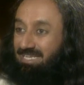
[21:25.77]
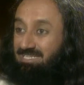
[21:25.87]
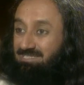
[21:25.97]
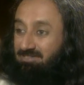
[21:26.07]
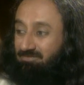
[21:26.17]

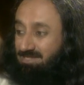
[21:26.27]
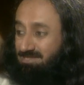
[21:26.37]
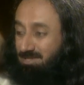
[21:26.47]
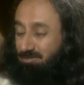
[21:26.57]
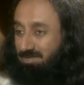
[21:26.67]
He says, first
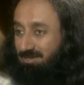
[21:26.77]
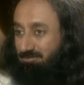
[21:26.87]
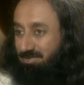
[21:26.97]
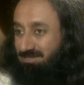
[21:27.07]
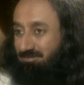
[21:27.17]
give me a
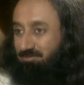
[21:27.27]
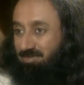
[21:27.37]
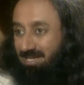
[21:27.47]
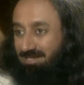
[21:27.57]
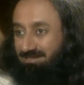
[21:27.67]
piece of
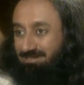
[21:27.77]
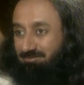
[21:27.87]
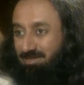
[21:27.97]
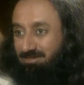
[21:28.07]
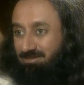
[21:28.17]
bread
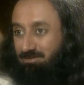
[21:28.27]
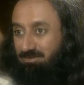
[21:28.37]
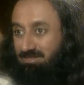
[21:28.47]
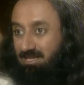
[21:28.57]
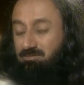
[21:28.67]
and butter to
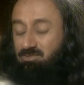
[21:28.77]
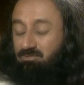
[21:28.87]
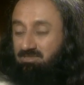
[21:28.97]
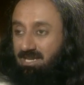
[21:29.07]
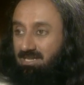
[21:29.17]
eat. I'm
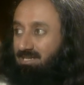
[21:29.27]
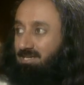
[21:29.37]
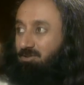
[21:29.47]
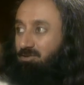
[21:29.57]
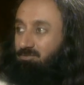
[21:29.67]
so tired, I
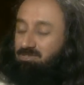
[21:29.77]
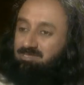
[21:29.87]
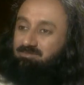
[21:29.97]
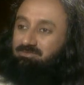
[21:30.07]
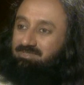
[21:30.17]
cannot watch
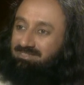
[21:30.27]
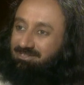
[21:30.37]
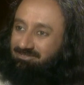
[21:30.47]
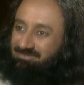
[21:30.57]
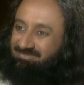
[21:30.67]
a movie now.